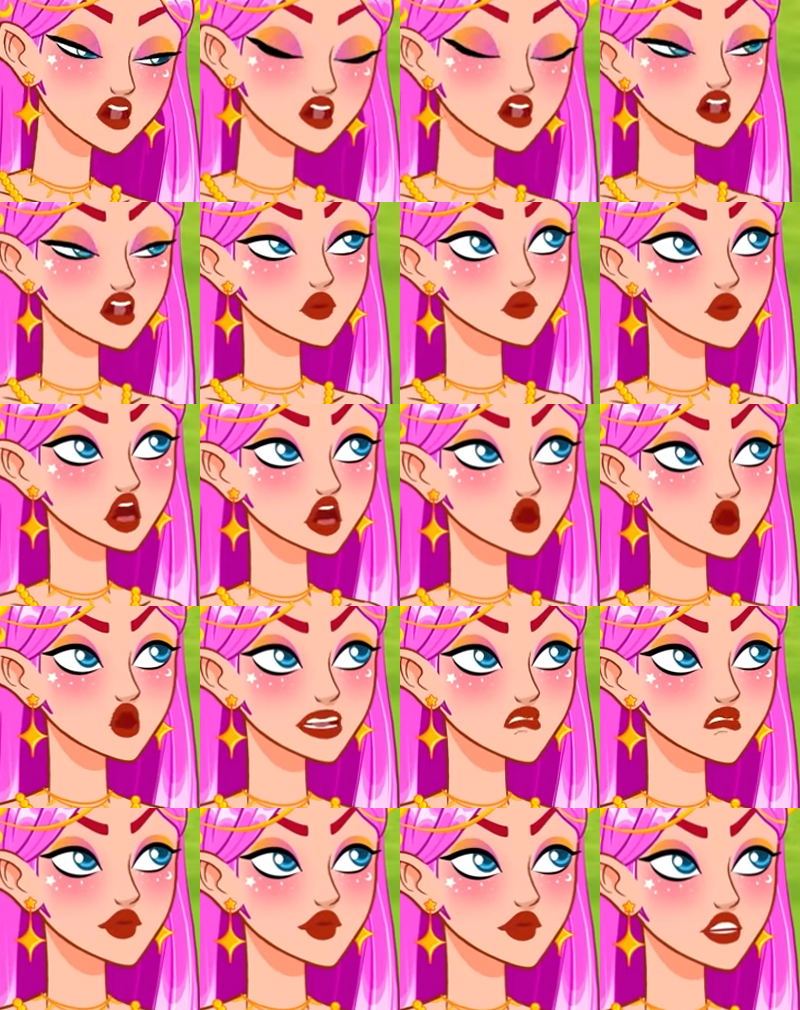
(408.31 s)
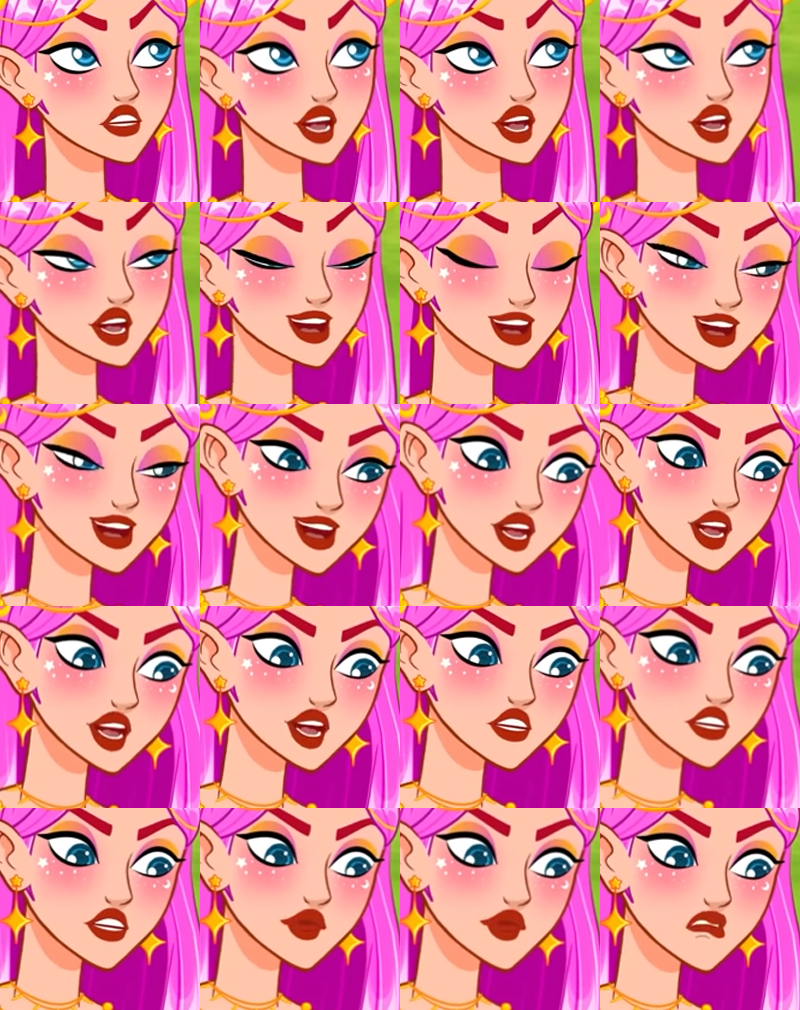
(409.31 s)
I must return to the planet
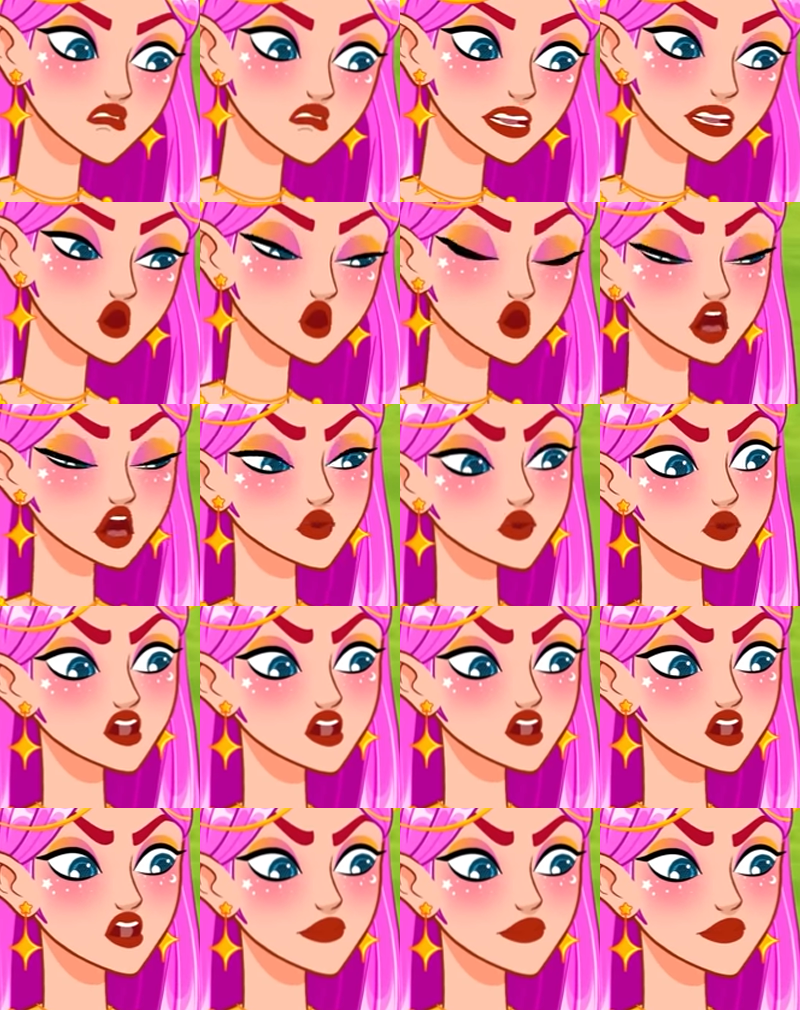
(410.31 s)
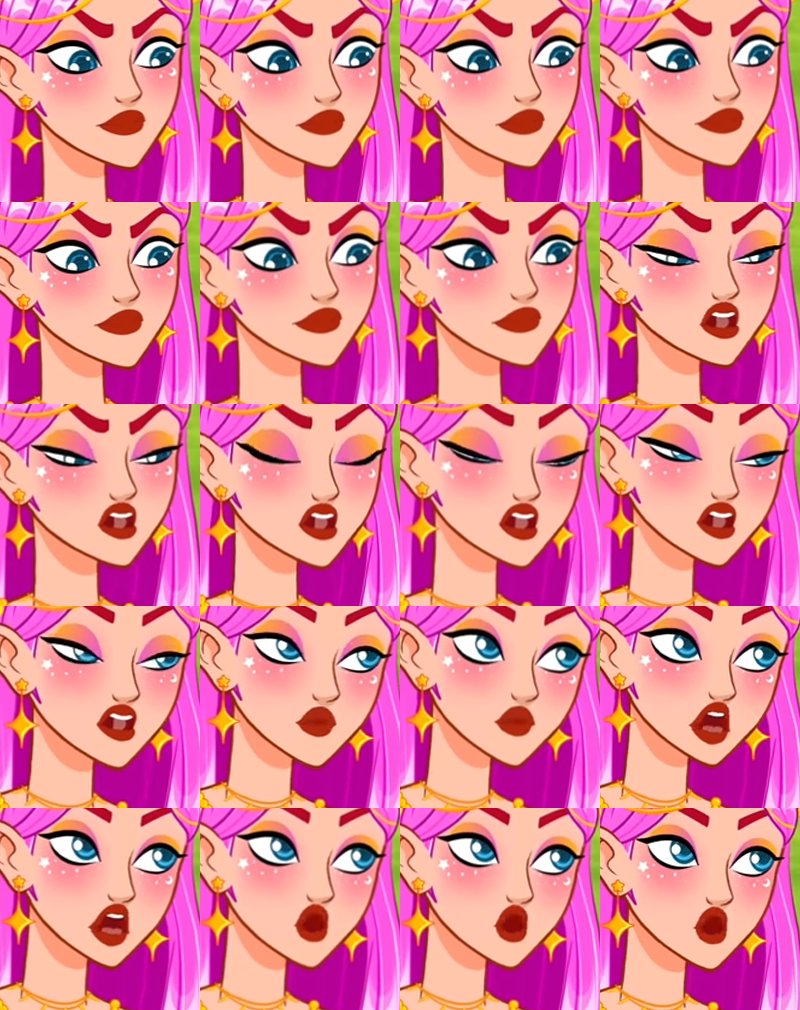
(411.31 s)
Starlight once more to
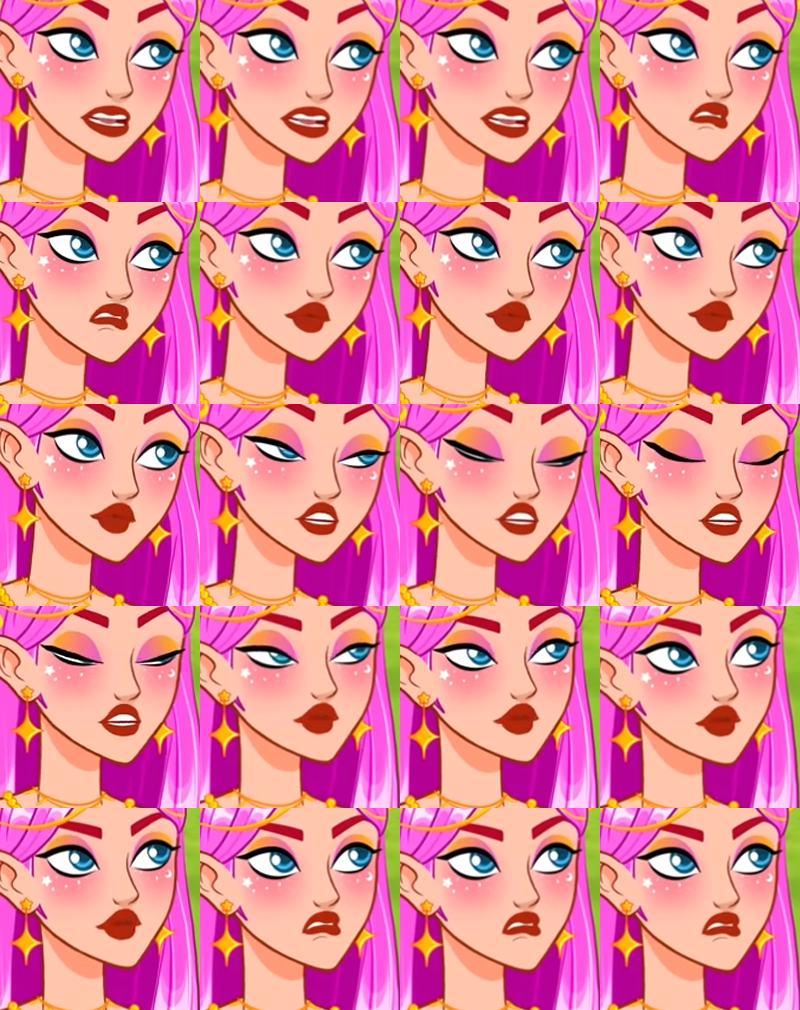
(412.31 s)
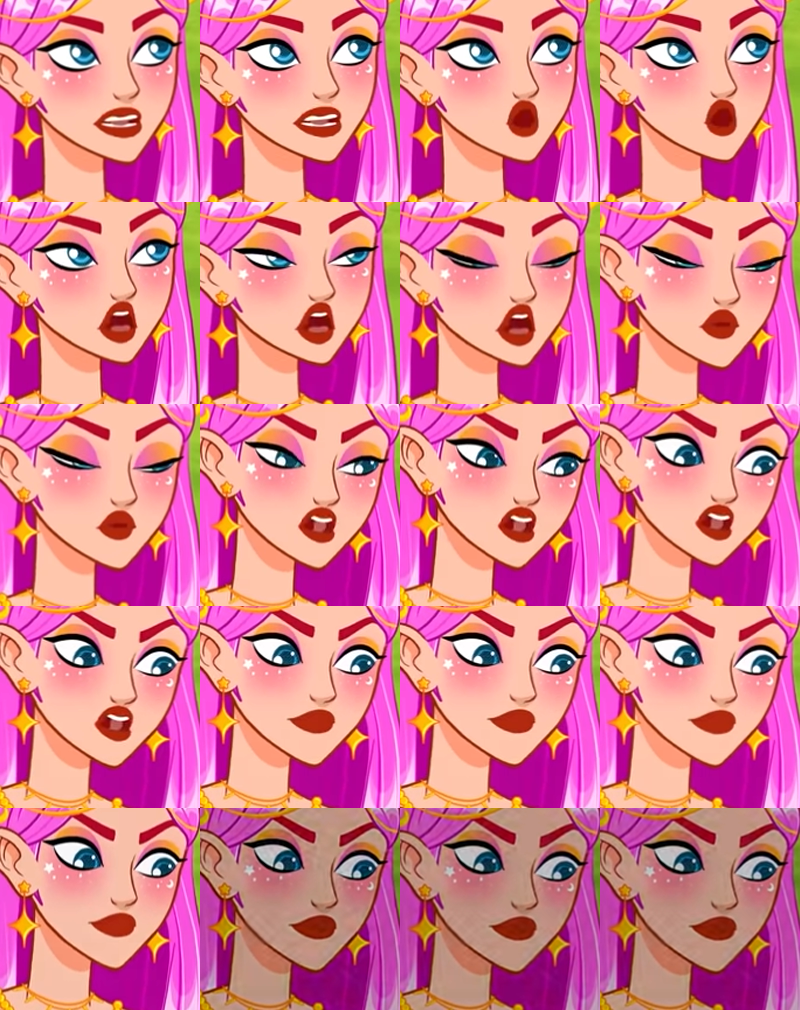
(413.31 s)
find the one who harmed my mother.